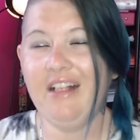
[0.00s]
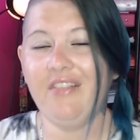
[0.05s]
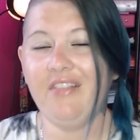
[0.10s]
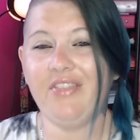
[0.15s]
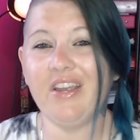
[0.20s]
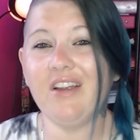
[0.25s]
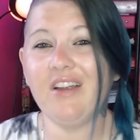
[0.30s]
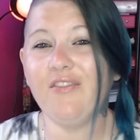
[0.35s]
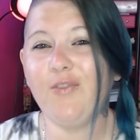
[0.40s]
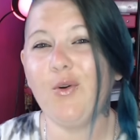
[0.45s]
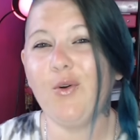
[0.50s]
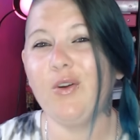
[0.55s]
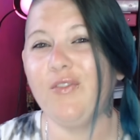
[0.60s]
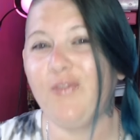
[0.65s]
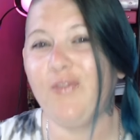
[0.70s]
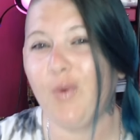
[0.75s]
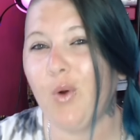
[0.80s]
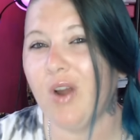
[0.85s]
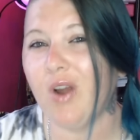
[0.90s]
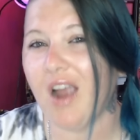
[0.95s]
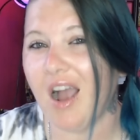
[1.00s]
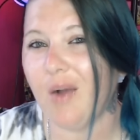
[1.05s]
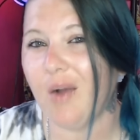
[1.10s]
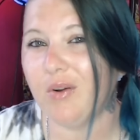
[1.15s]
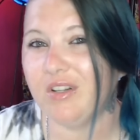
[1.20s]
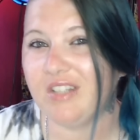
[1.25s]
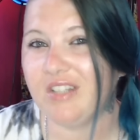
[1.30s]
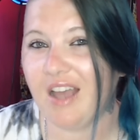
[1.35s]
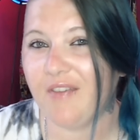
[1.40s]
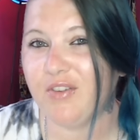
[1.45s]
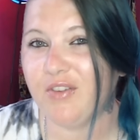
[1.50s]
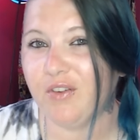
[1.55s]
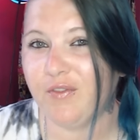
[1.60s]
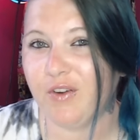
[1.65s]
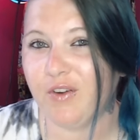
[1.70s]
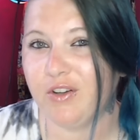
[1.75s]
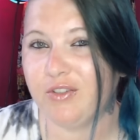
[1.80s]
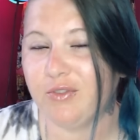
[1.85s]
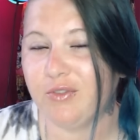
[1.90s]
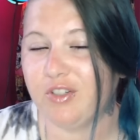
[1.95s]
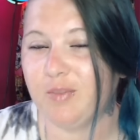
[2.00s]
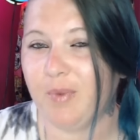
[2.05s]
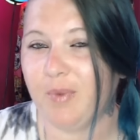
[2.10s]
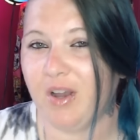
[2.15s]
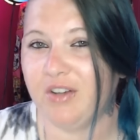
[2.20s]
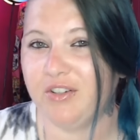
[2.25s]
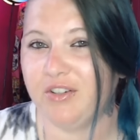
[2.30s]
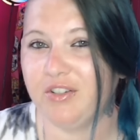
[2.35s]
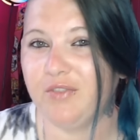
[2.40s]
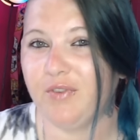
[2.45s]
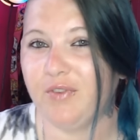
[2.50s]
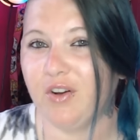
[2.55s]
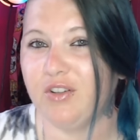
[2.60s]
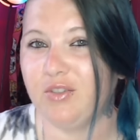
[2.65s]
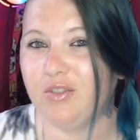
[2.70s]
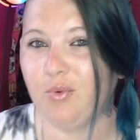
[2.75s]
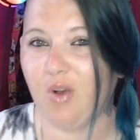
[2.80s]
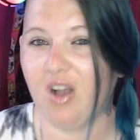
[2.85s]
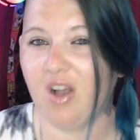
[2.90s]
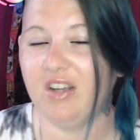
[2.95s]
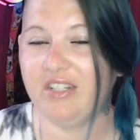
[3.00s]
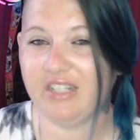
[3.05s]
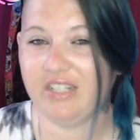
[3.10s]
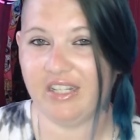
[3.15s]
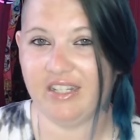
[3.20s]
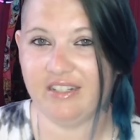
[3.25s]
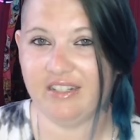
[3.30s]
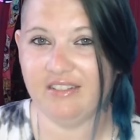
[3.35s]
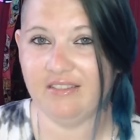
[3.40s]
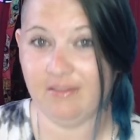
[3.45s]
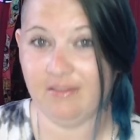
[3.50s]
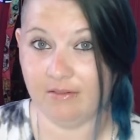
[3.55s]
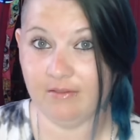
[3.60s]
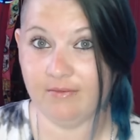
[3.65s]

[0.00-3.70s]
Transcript: therefore 4 hours after first responders first walked in,